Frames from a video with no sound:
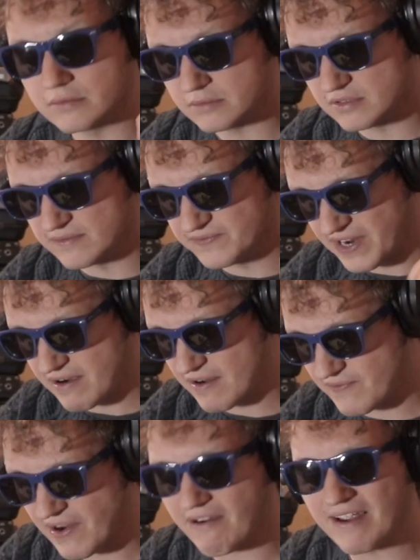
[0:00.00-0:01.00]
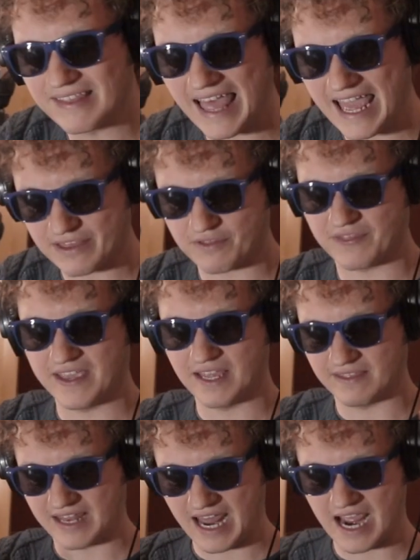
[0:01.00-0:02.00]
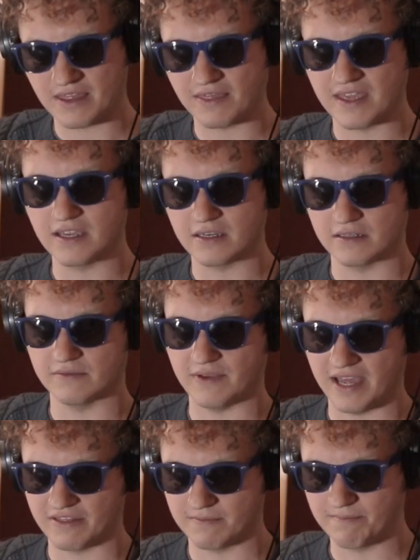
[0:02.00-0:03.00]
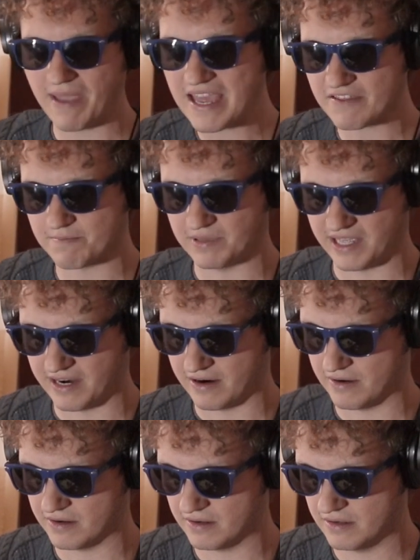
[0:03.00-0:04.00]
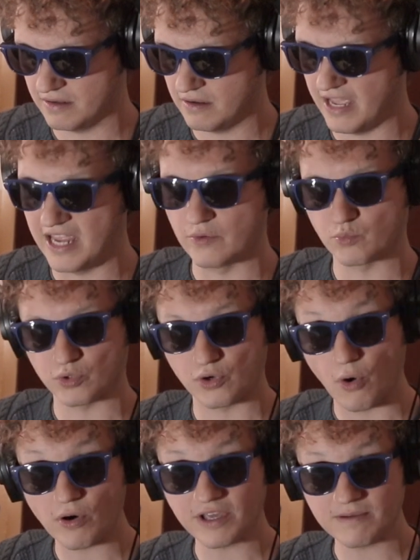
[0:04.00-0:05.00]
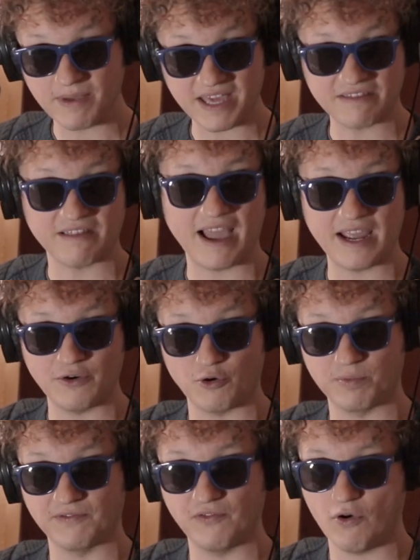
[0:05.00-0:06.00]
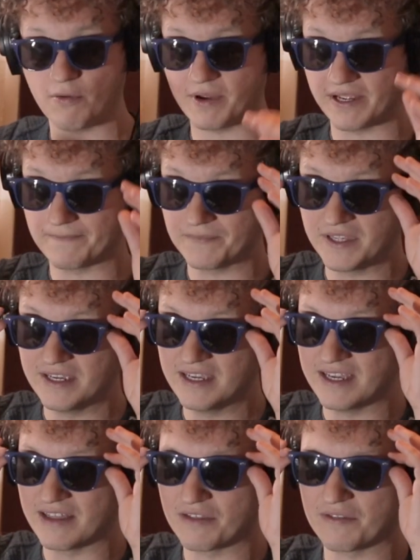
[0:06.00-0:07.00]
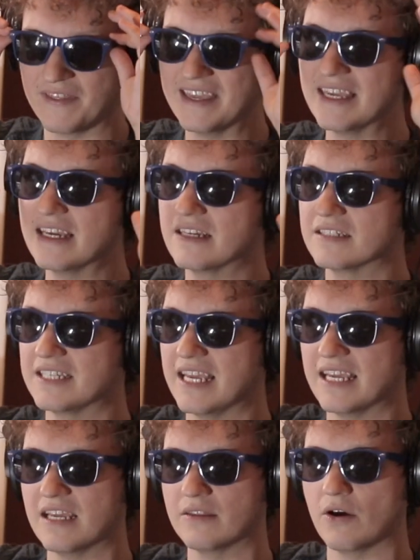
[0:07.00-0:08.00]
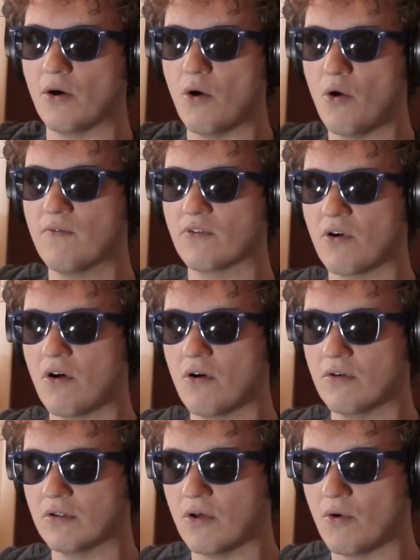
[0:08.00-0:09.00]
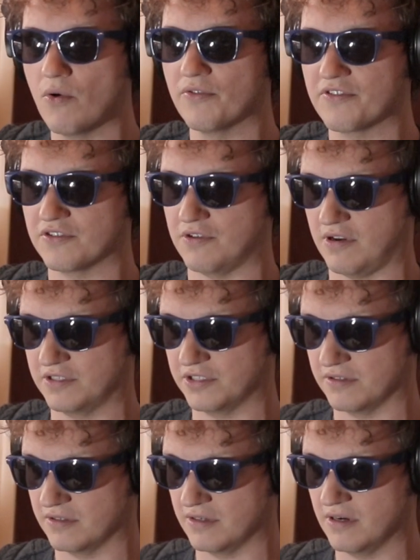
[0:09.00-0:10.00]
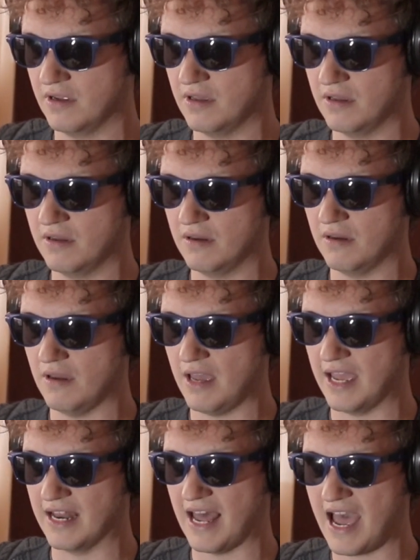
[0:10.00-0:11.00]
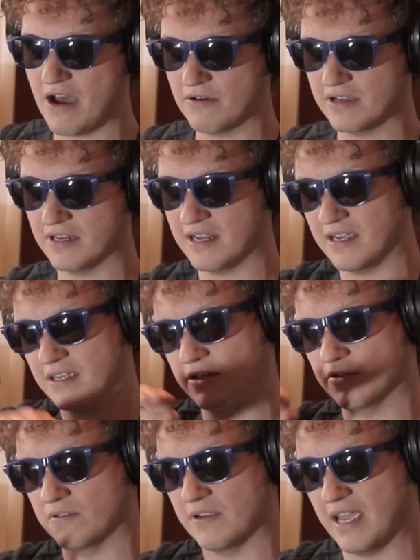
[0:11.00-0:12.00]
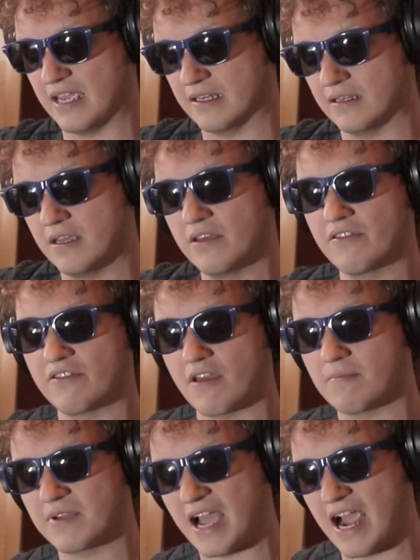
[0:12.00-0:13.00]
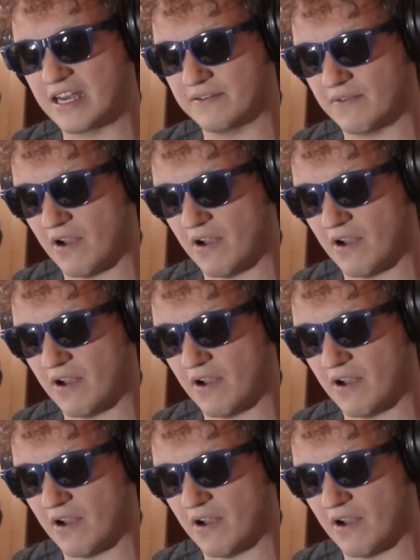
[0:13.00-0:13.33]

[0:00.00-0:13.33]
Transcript: The very, very last thing that I think of as a bass player in recording a bass line or performing is taking the overall whole structure and how can I create some kind of